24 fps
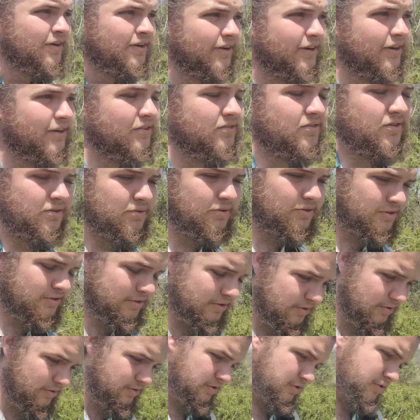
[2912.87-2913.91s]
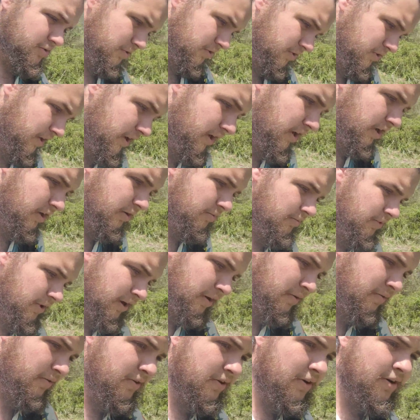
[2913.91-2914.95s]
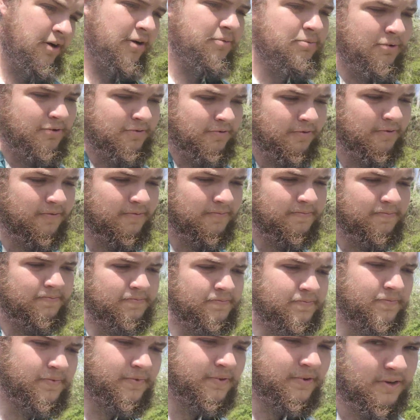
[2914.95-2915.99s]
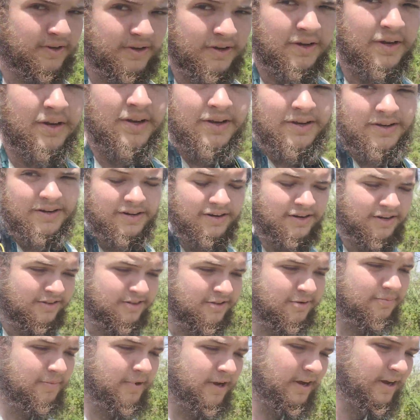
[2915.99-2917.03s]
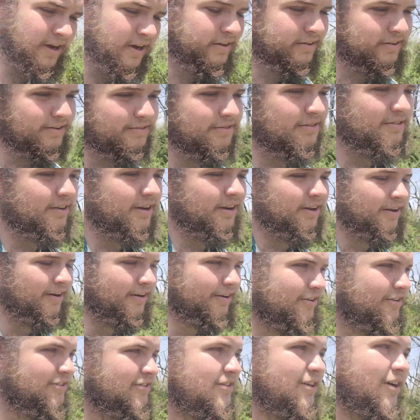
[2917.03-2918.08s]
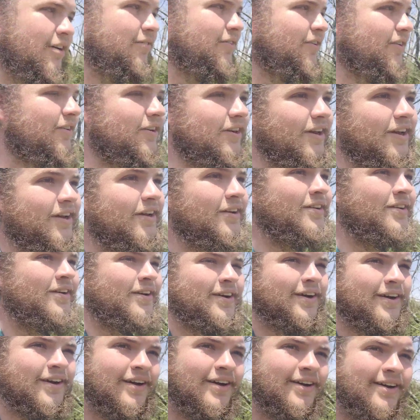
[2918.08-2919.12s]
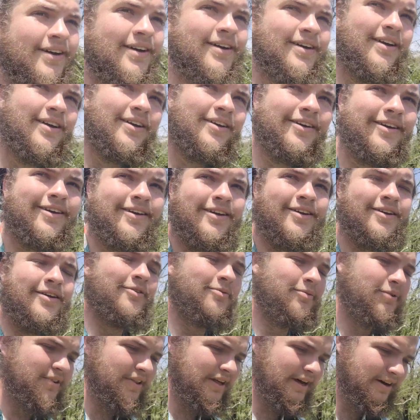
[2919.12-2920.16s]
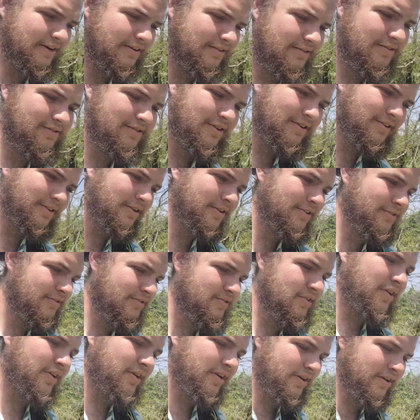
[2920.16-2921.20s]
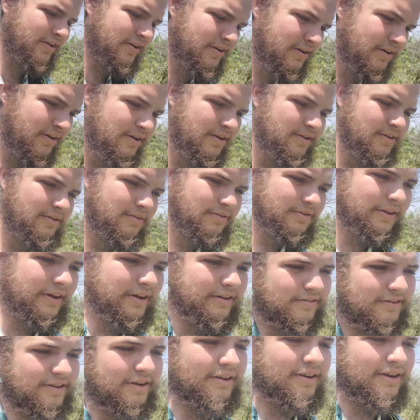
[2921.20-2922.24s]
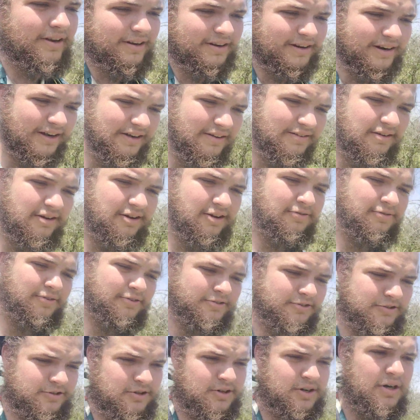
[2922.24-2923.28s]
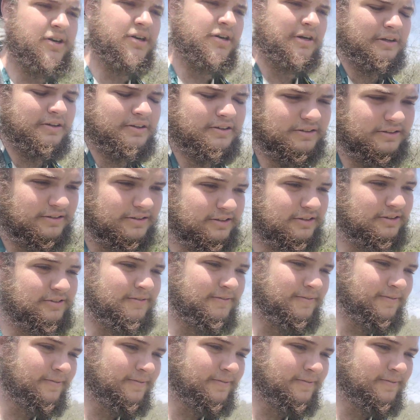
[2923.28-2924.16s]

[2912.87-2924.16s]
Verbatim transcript: Like I said, we're just doing a short day up McAfee Knob. We did the math and saw our summit date is, without zeros, without taking days off on trail is